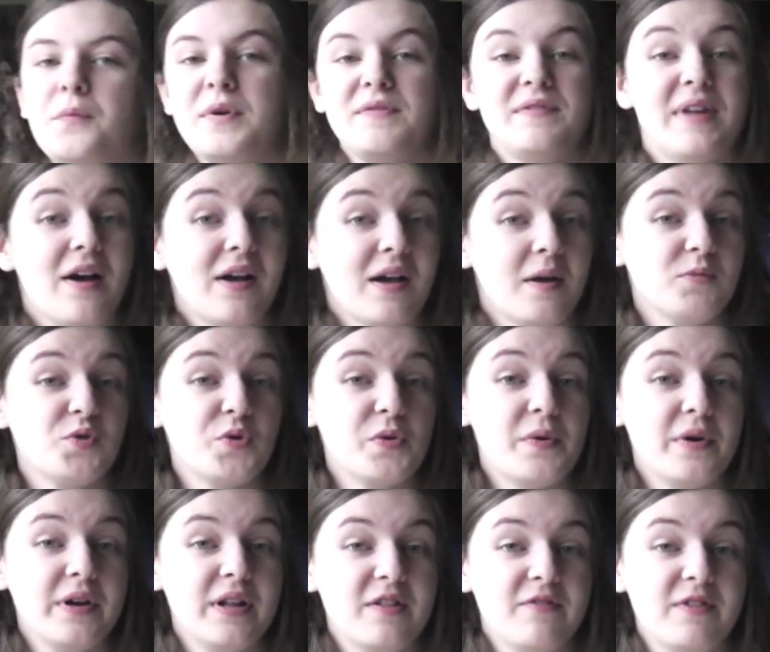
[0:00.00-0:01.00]
We've now come to a
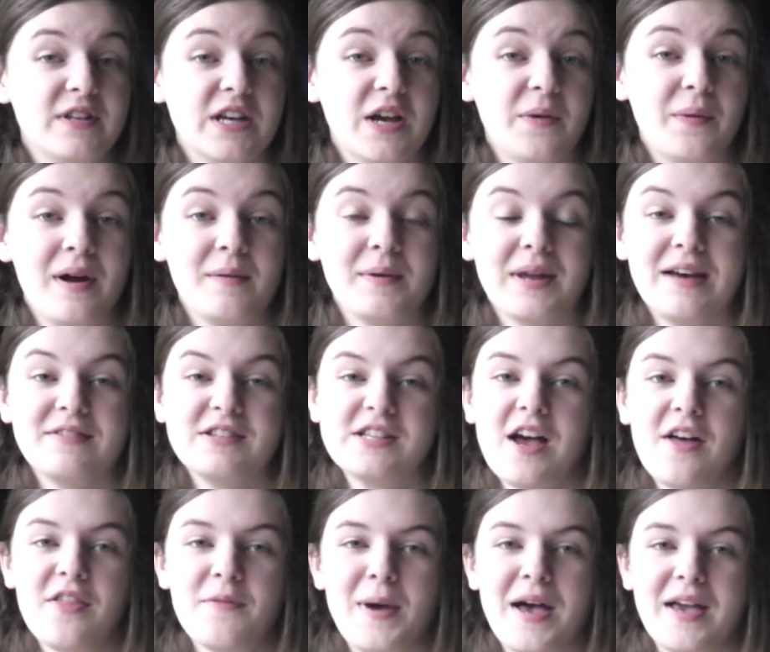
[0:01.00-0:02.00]
point in the video where I'm going to have to
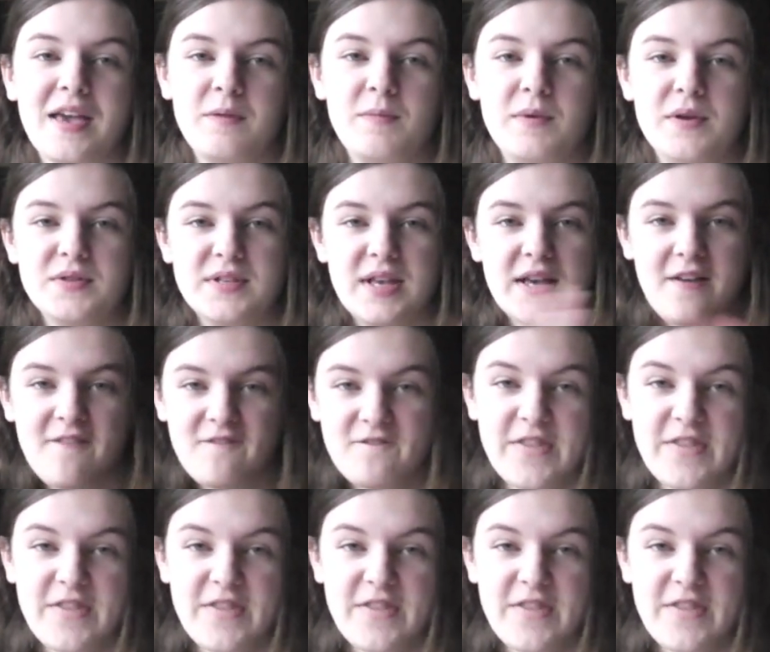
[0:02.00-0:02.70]
cut the background music.